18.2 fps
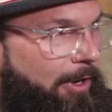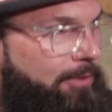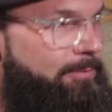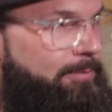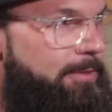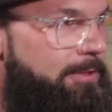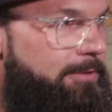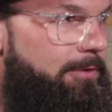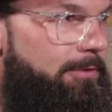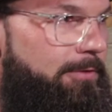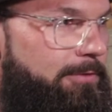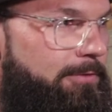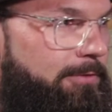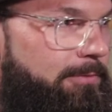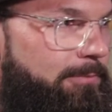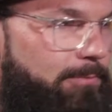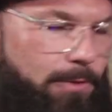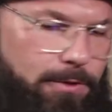how's business?
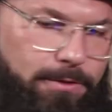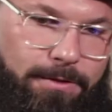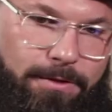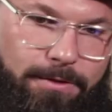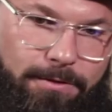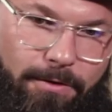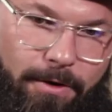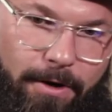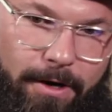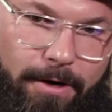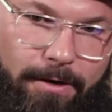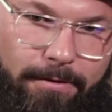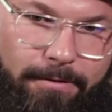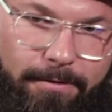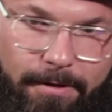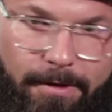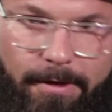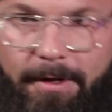Yep. Business is great.
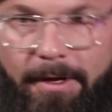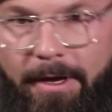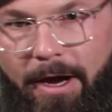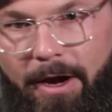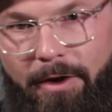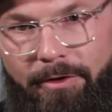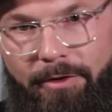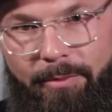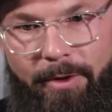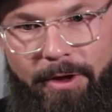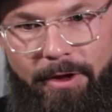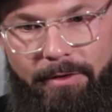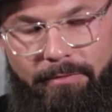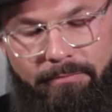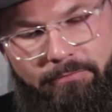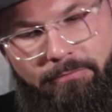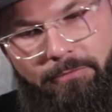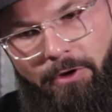How are you
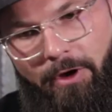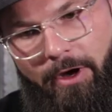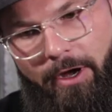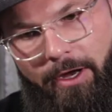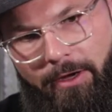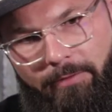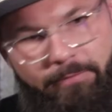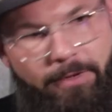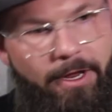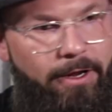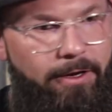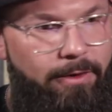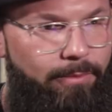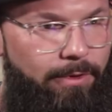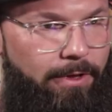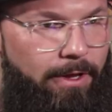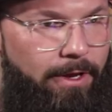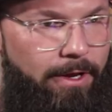been? Great. Can't
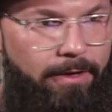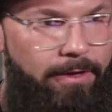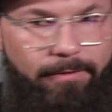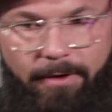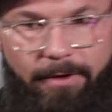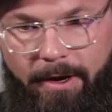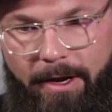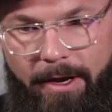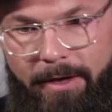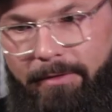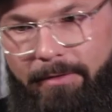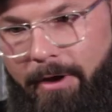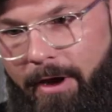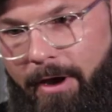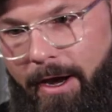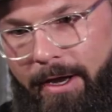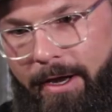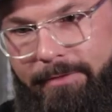complain. Great.
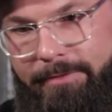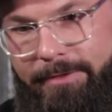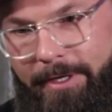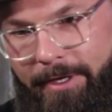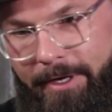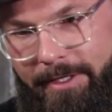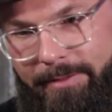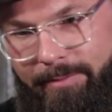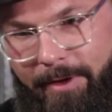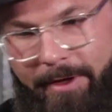All right. See you next